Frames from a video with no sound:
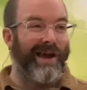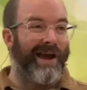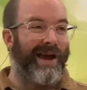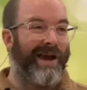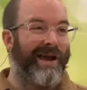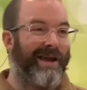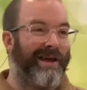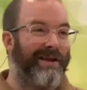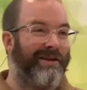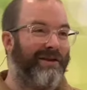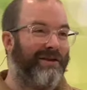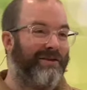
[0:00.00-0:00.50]

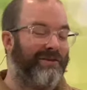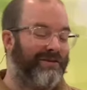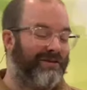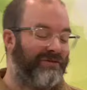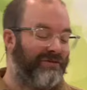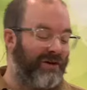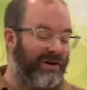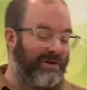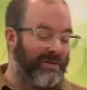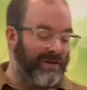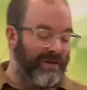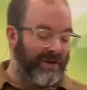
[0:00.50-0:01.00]
And it
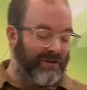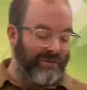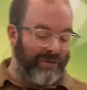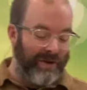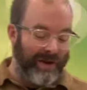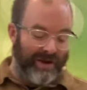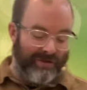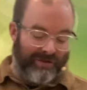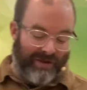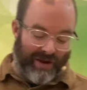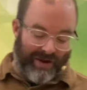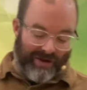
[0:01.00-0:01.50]
struck me this
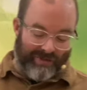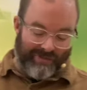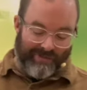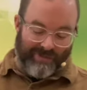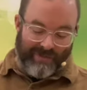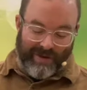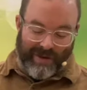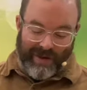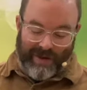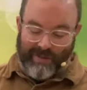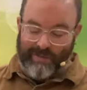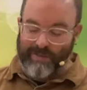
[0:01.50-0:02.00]
week as
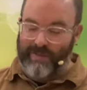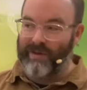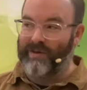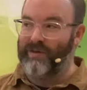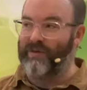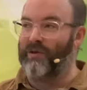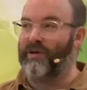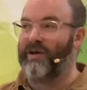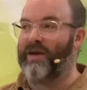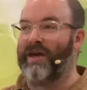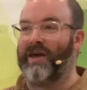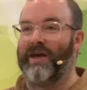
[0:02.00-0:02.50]
I've uh,
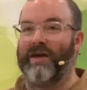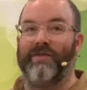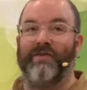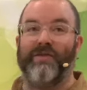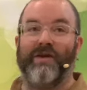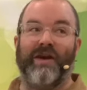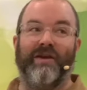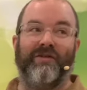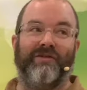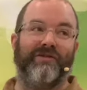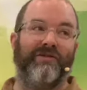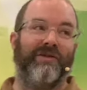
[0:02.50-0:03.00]
been looking at
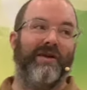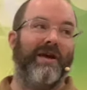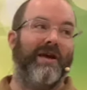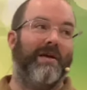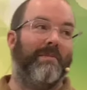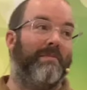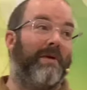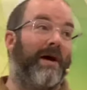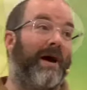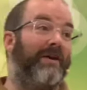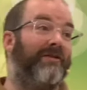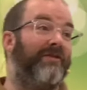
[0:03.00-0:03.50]
this
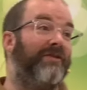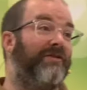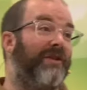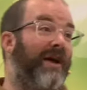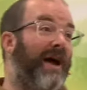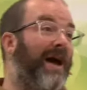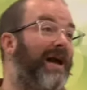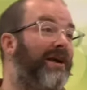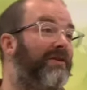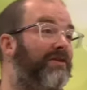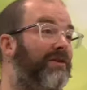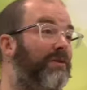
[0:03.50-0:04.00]
passage.
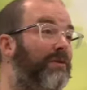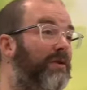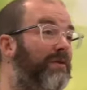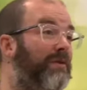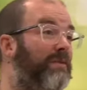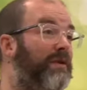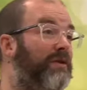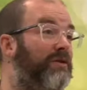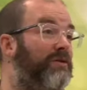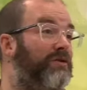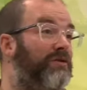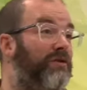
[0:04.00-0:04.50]
Actually, what
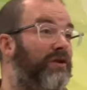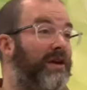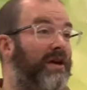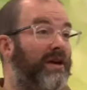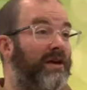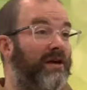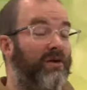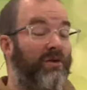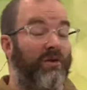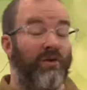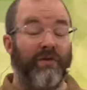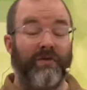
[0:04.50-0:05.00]
we've been
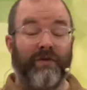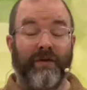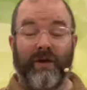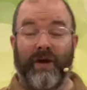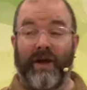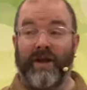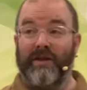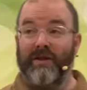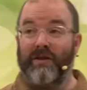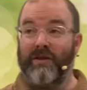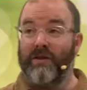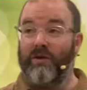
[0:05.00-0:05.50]
doing over
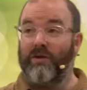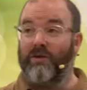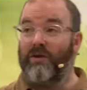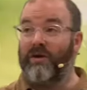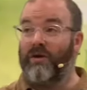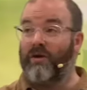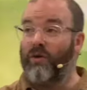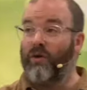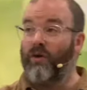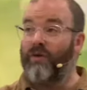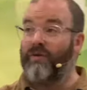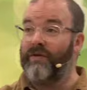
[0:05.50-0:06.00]
in
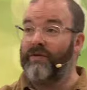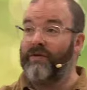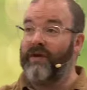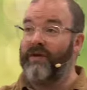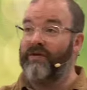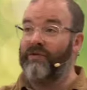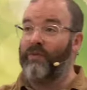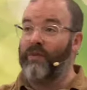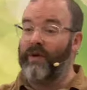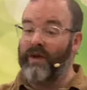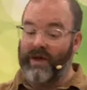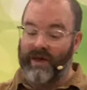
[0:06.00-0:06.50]
Luke over
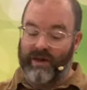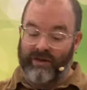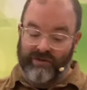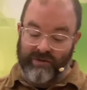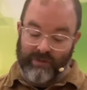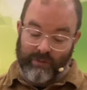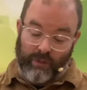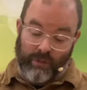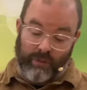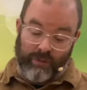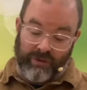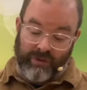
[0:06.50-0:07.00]
these weeks,
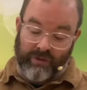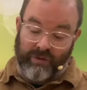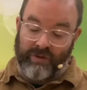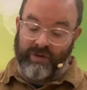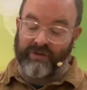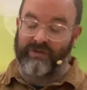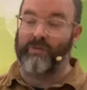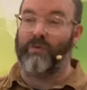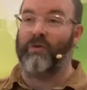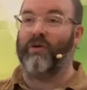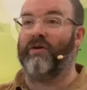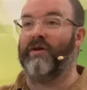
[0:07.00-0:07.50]
and we'll do
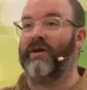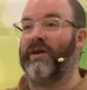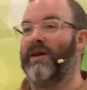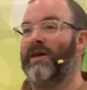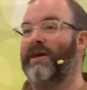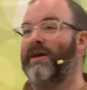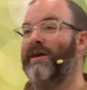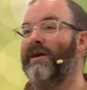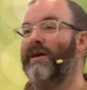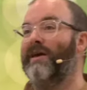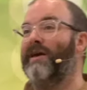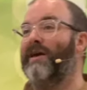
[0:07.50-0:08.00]
this
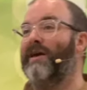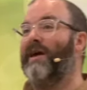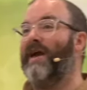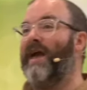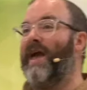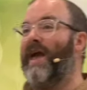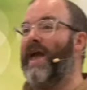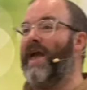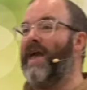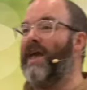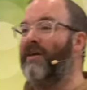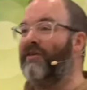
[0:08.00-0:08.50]
morning,
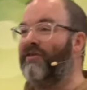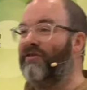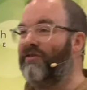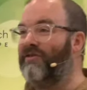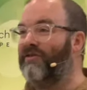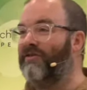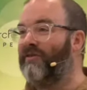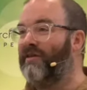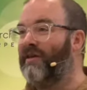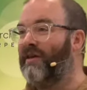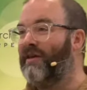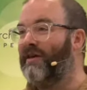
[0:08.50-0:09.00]

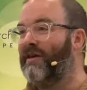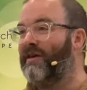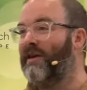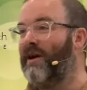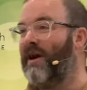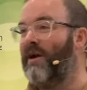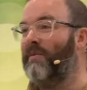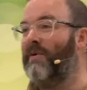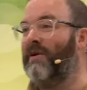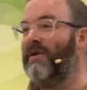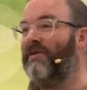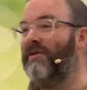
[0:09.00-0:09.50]
is
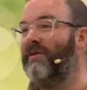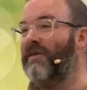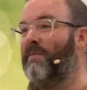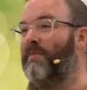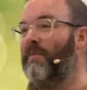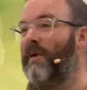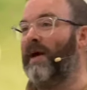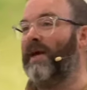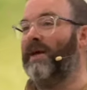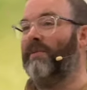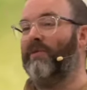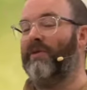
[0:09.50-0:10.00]
coming to the
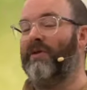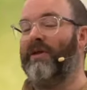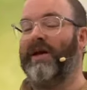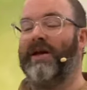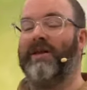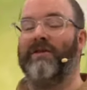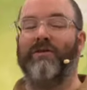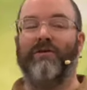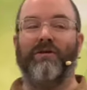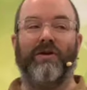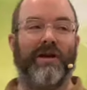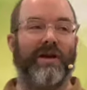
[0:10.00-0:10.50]
Bible
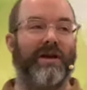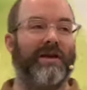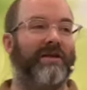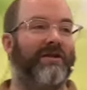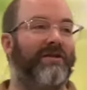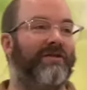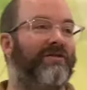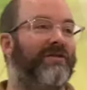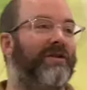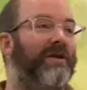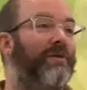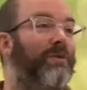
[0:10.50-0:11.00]
and looking
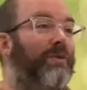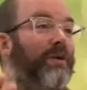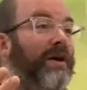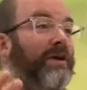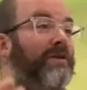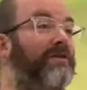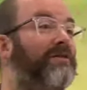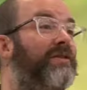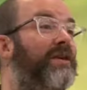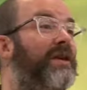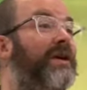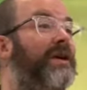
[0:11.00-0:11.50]
to see what
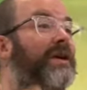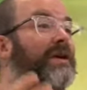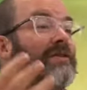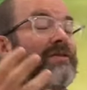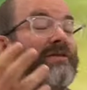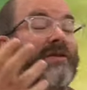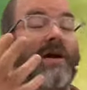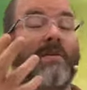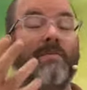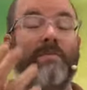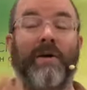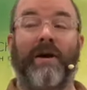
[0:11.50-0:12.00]
it says
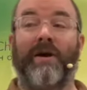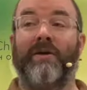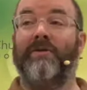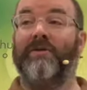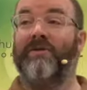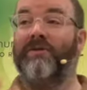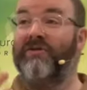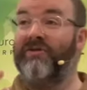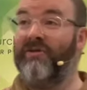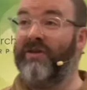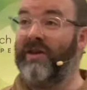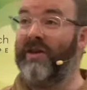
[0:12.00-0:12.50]

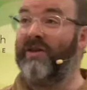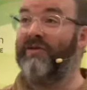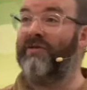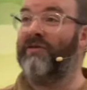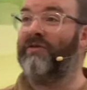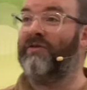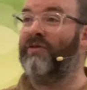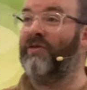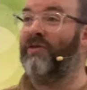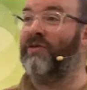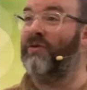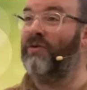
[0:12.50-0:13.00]
about
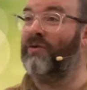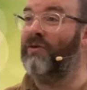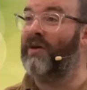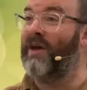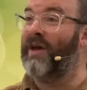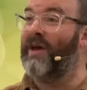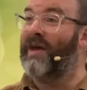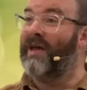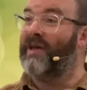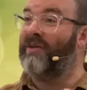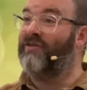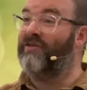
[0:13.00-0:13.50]
Jesus, who
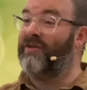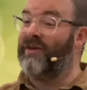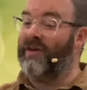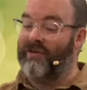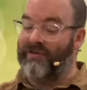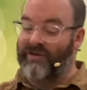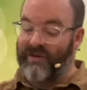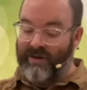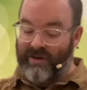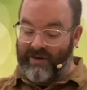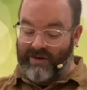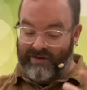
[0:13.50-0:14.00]

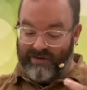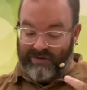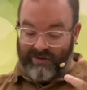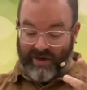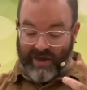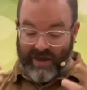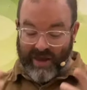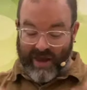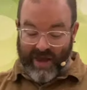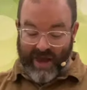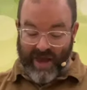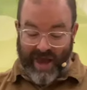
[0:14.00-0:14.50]
Jesus
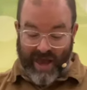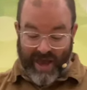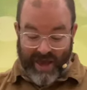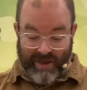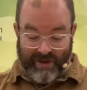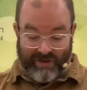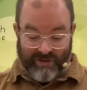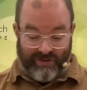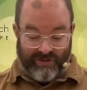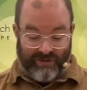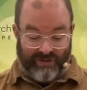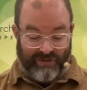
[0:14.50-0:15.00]

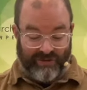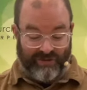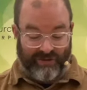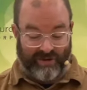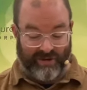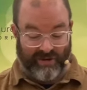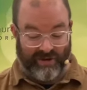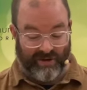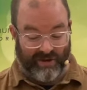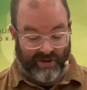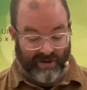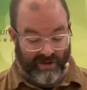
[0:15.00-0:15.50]
is.
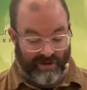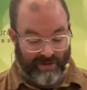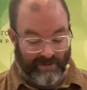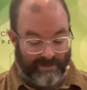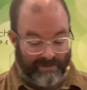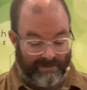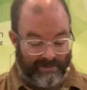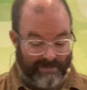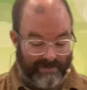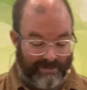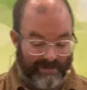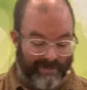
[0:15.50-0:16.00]

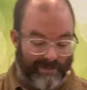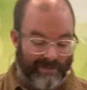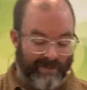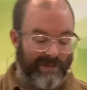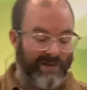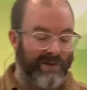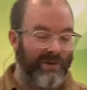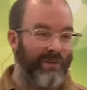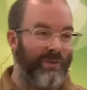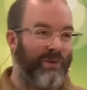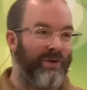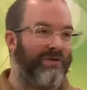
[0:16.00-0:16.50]

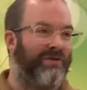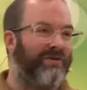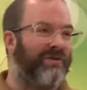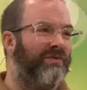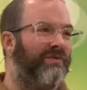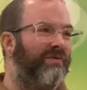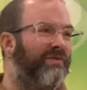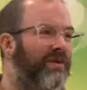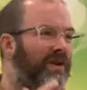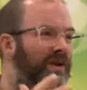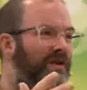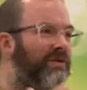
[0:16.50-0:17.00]
What's the
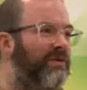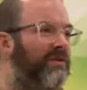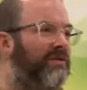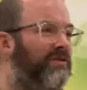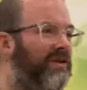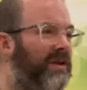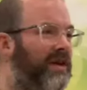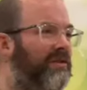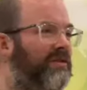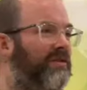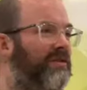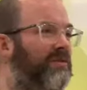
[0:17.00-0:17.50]
real
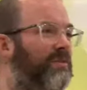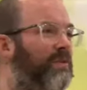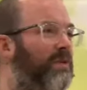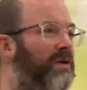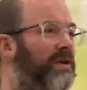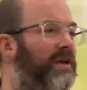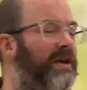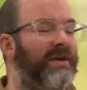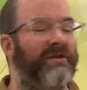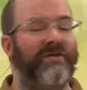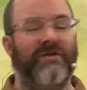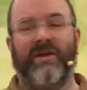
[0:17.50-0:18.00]
Jesus?
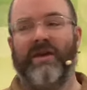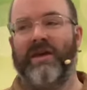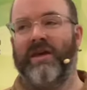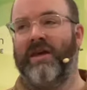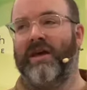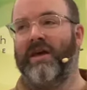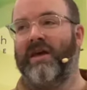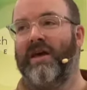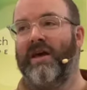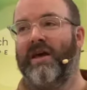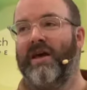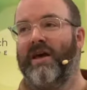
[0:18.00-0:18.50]
What is
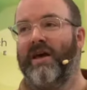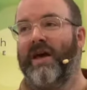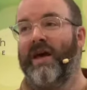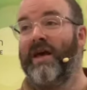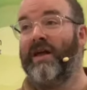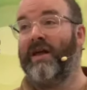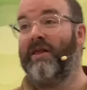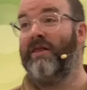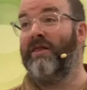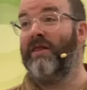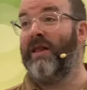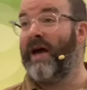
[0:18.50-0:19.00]
he
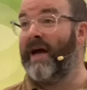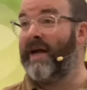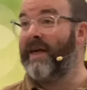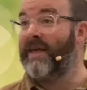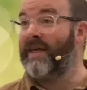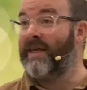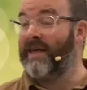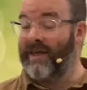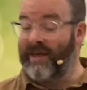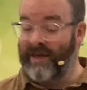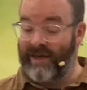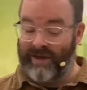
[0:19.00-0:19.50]
uh,
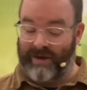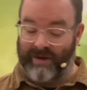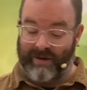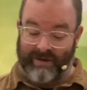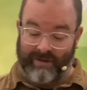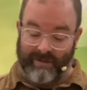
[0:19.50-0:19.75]
like?